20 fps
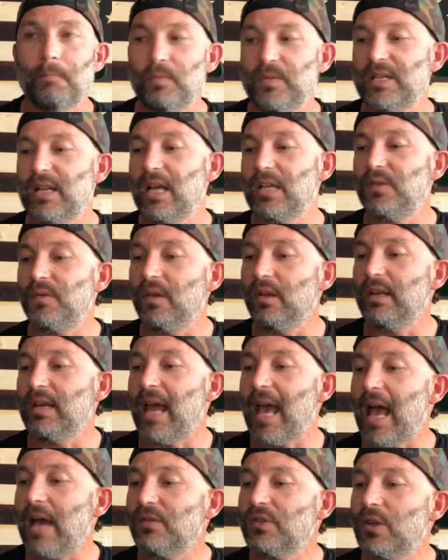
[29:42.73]
It's a nice feeling to
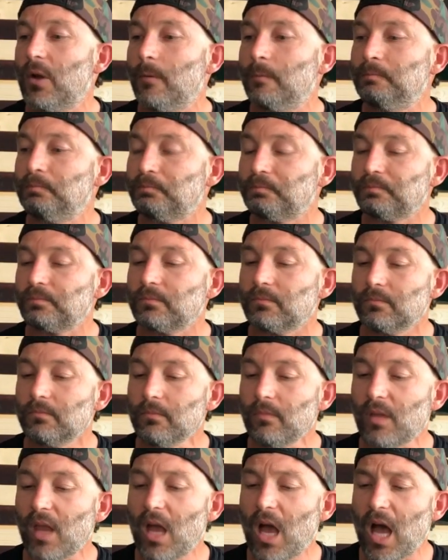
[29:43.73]
have. So
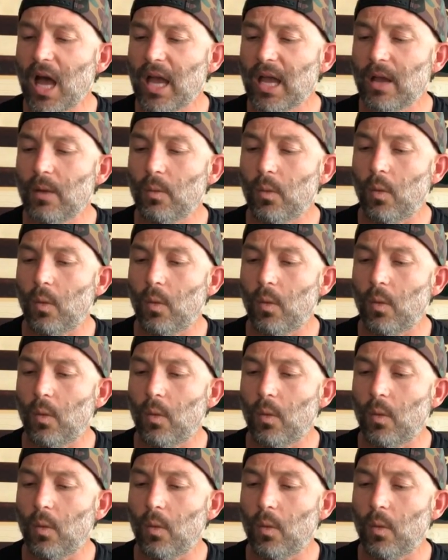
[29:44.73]
I